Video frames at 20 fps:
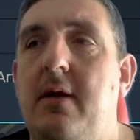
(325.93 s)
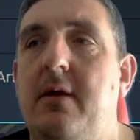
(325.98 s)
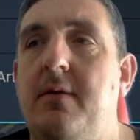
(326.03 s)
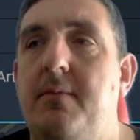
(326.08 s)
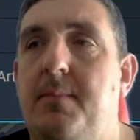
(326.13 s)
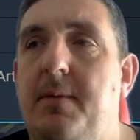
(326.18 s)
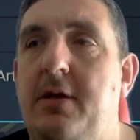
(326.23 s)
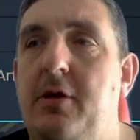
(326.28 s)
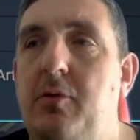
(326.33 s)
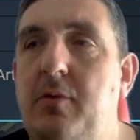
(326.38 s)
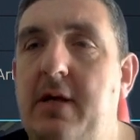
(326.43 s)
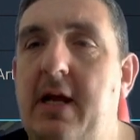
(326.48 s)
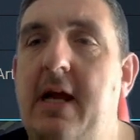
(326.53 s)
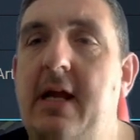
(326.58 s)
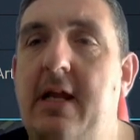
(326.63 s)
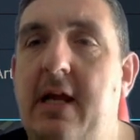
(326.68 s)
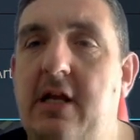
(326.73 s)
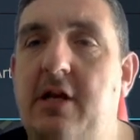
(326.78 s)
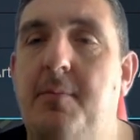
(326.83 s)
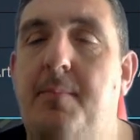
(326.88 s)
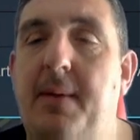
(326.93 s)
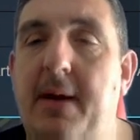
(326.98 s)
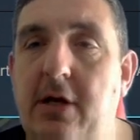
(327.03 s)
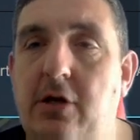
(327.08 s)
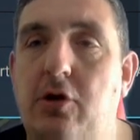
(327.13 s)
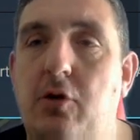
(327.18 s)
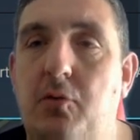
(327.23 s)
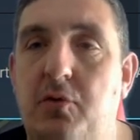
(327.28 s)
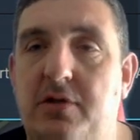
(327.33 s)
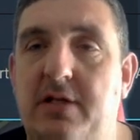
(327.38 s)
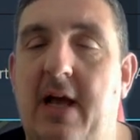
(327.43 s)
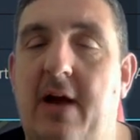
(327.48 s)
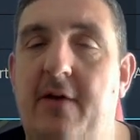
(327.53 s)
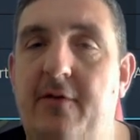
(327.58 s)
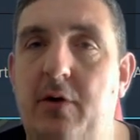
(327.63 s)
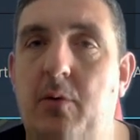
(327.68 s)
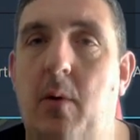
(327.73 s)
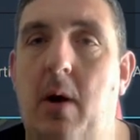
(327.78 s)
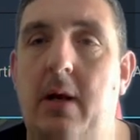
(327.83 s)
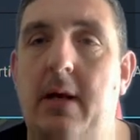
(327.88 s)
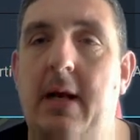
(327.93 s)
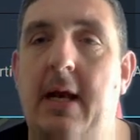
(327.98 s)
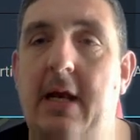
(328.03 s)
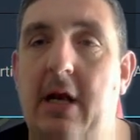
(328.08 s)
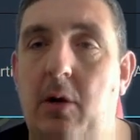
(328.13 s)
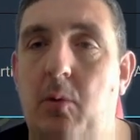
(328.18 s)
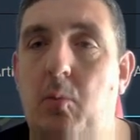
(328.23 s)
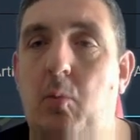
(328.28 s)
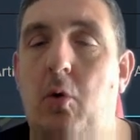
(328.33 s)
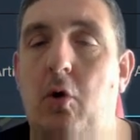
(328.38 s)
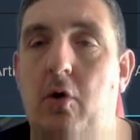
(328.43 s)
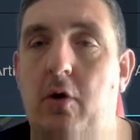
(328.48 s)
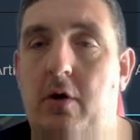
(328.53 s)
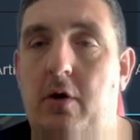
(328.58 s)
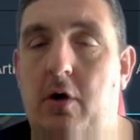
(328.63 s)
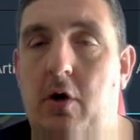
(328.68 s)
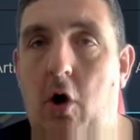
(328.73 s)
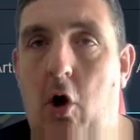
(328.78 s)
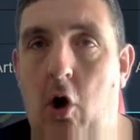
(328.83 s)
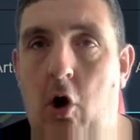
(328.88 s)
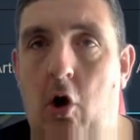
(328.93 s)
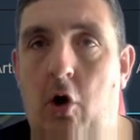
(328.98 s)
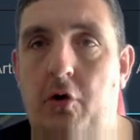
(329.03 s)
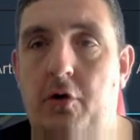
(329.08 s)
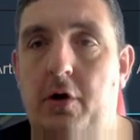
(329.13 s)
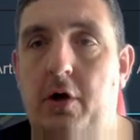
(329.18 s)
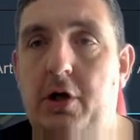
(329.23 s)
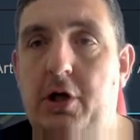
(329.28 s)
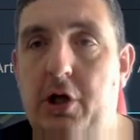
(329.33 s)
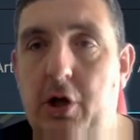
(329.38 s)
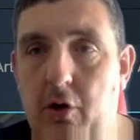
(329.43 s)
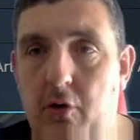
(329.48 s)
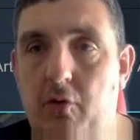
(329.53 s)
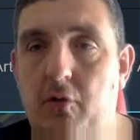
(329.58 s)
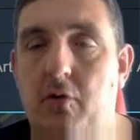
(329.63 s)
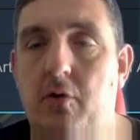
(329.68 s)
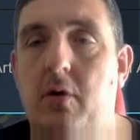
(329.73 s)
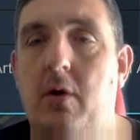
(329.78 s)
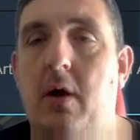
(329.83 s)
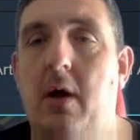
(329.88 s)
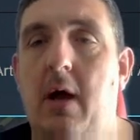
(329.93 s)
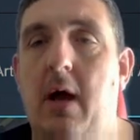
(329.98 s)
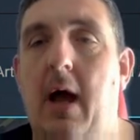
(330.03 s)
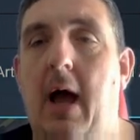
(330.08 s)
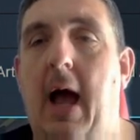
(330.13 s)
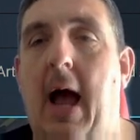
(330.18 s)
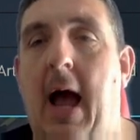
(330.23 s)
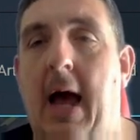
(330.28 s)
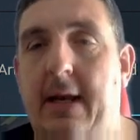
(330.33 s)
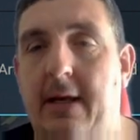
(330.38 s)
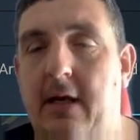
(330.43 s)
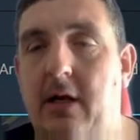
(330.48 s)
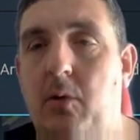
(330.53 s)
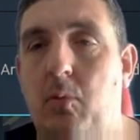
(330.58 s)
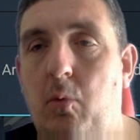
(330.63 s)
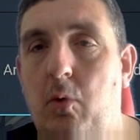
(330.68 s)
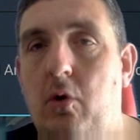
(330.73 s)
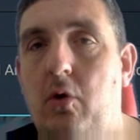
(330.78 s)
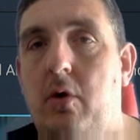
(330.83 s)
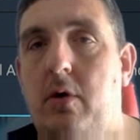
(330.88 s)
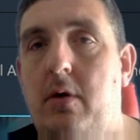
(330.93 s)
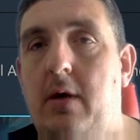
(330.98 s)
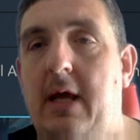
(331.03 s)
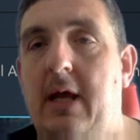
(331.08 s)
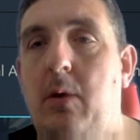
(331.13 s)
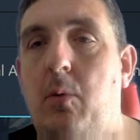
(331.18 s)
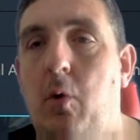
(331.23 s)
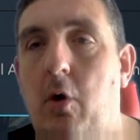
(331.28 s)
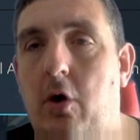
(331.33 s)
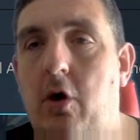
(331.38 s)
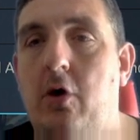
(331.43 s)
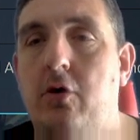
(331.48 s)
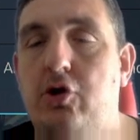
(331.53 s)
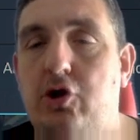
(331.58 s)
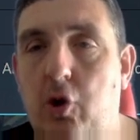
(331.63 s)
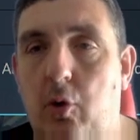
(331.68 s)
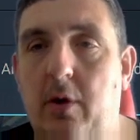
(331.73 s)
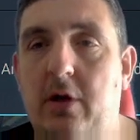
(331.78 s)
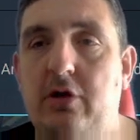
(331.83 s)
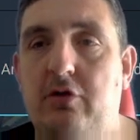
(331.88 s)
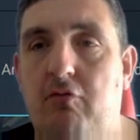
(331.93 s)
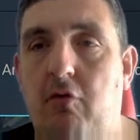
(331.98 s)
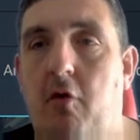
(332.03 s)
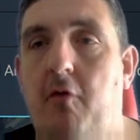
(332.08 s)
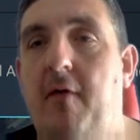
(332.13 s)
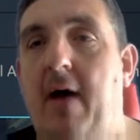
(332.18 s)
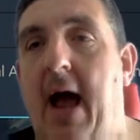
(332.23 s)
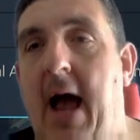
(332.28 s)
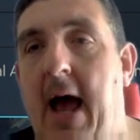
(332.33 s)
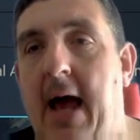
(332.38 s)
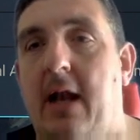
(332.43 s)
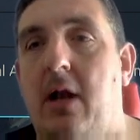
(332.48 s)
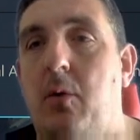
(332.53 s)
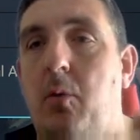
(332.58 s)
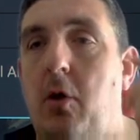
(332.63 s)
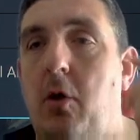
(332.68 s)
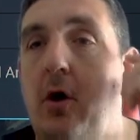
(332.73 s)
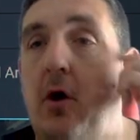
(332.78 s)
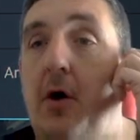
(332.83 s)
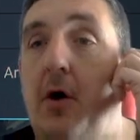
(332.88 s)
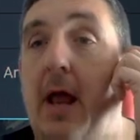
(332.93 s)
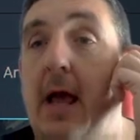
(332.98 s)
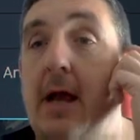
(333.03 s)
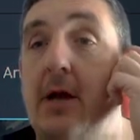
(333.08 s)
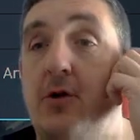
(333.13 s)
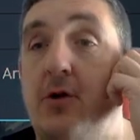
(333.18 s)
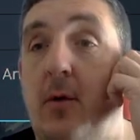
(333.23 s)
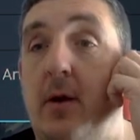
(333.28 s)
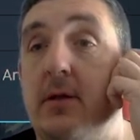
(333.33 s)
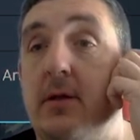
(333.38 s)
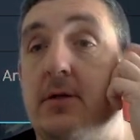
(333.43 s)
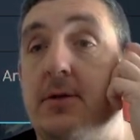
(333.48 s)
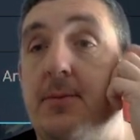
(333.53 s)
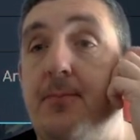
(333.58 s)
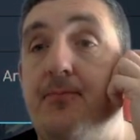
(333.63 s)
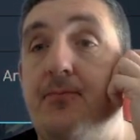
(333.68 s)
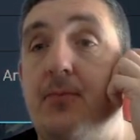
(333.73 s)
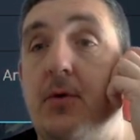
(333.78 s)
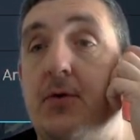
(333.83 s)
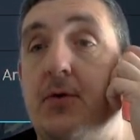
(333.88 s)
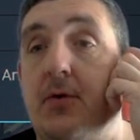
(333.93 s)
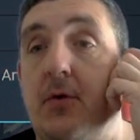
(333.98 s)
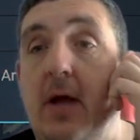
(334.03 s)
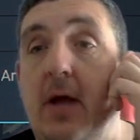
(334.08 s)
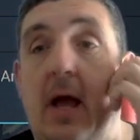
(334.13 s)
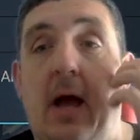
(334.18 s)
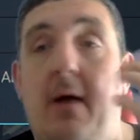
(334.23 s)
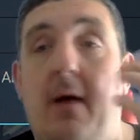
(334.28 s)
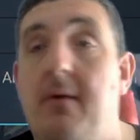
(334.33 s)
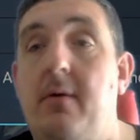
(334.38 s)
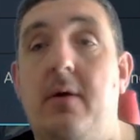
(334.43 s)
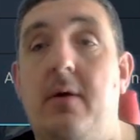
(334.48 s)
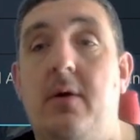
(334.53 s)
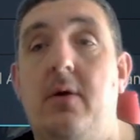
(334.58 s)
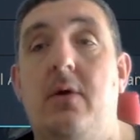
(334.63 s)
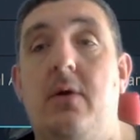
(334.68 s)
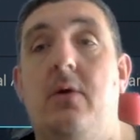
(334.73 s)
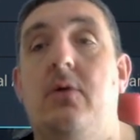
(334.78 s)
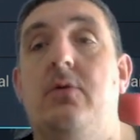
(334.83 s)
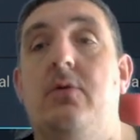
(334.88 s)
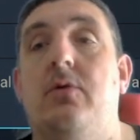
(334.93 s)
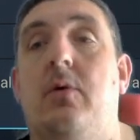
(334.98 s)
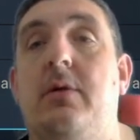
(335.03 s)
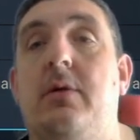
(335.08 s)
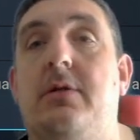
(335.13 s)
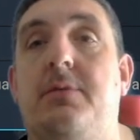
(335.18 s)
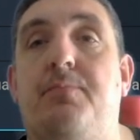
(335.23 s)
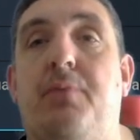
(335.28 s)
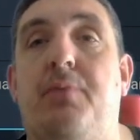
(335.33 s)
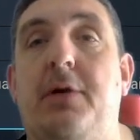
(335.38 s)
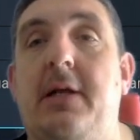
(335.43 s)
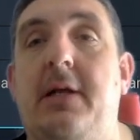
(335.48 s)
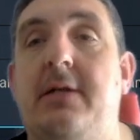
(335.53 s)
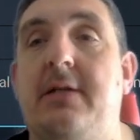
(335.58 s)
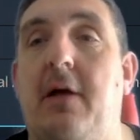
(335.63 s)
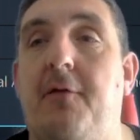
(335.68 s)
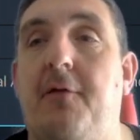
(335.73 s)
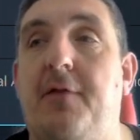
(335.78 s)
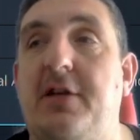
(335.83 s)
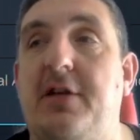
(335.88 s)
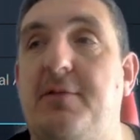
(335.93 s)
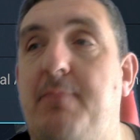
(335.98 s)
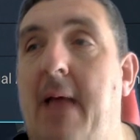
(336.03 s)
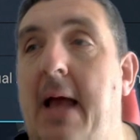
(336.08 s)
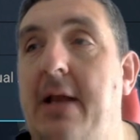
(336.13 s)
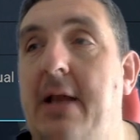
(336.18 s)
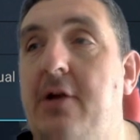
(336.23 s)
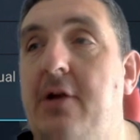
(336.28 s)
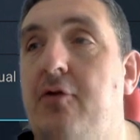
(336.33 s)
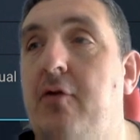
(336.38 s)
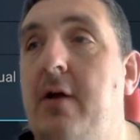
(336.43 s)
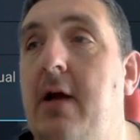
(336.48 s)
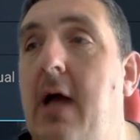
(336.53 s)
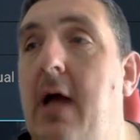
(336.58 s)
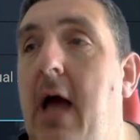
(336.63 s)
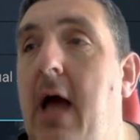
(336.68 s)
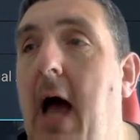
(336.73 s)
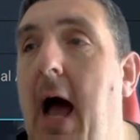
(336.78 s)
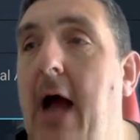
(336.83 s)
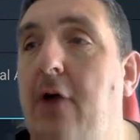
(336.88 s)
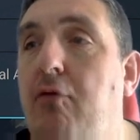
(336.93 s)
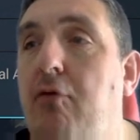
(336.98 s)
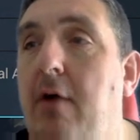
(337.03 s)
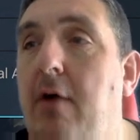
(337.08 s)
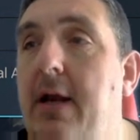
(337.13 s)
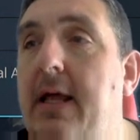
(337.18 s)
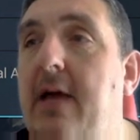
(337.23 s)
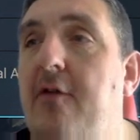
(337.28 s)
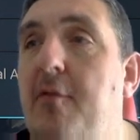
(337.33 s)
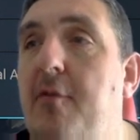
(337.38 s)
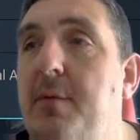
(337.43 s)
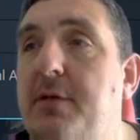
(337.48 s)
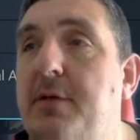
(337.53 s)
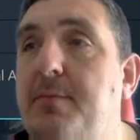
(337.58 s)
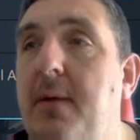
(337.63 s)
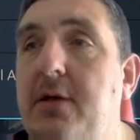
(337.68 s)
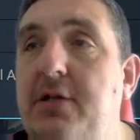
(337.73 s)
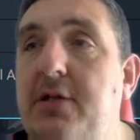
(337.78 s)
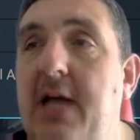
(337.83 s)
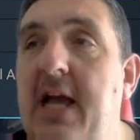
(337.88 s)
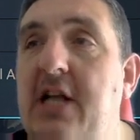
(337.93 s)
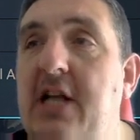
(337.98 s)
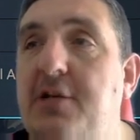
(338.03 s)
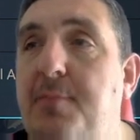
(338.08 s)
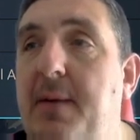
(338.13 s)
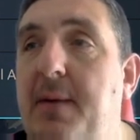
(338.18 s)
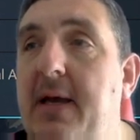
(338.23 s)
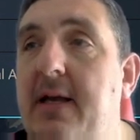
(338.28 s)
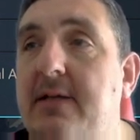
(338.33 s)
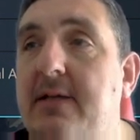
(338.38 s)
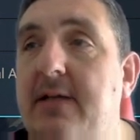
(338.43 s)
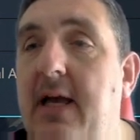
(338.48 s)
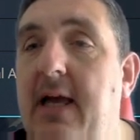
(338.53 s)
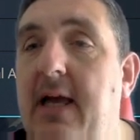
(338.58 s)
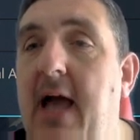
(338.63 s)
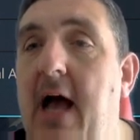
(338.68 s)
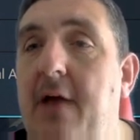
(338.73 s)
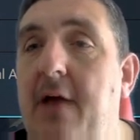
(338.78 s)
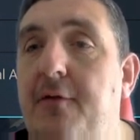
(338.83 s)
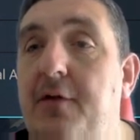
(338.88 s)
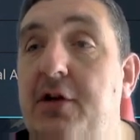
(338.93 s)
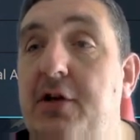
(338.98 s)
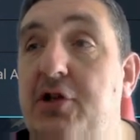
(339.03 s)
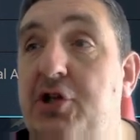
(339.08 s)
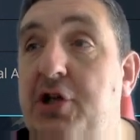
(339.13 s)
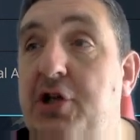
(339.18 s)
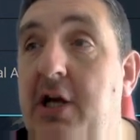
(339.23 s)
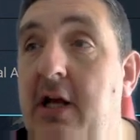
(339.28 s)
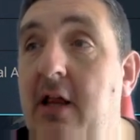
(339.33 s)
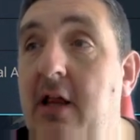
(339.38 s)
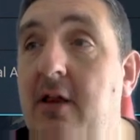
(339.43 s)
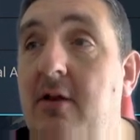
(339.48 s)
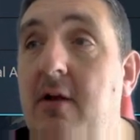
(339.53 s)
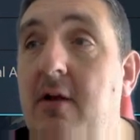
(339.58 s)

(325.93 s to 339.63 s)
but you need it to be 271, and it'll work on here, and it'll work on Shoguns Grove, and it'll work on Iron Twins. So yeah, so it's pretty self-explanatory. I try to give him as much HP as I can for the shield,